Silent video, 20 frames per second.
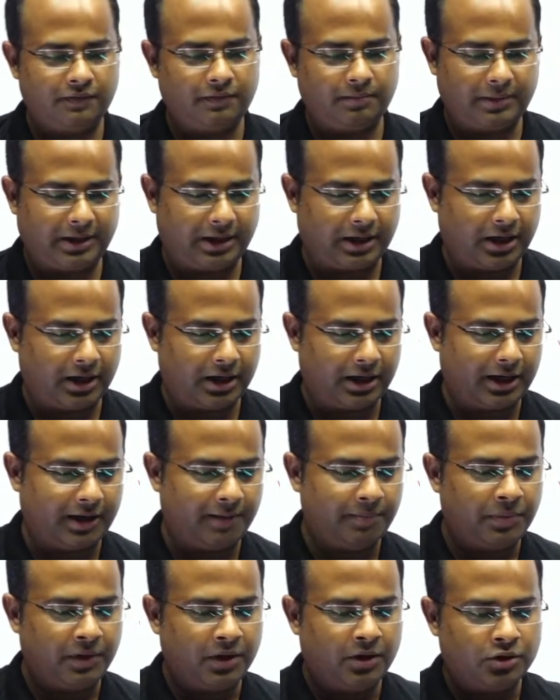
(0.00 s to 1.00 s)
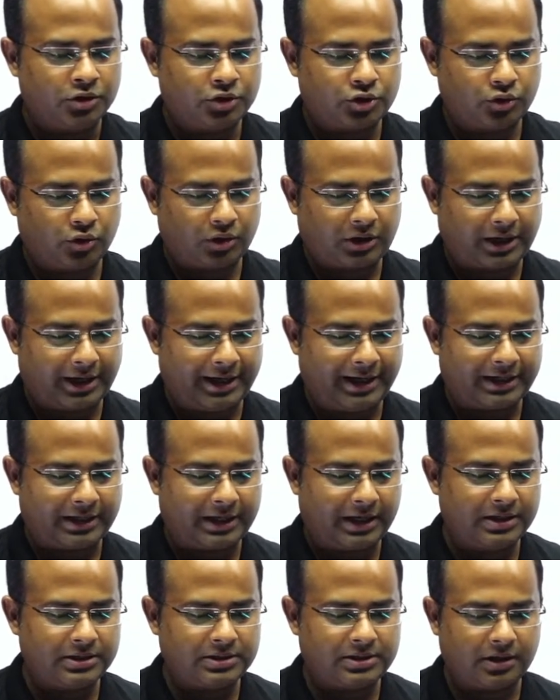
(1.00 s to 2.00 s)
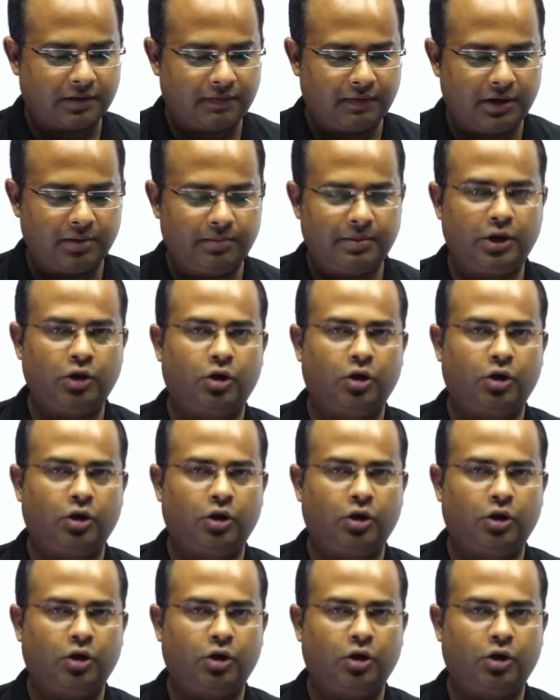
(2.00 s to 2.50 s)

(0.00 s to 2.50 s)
Meghalaya. So, correct answer will be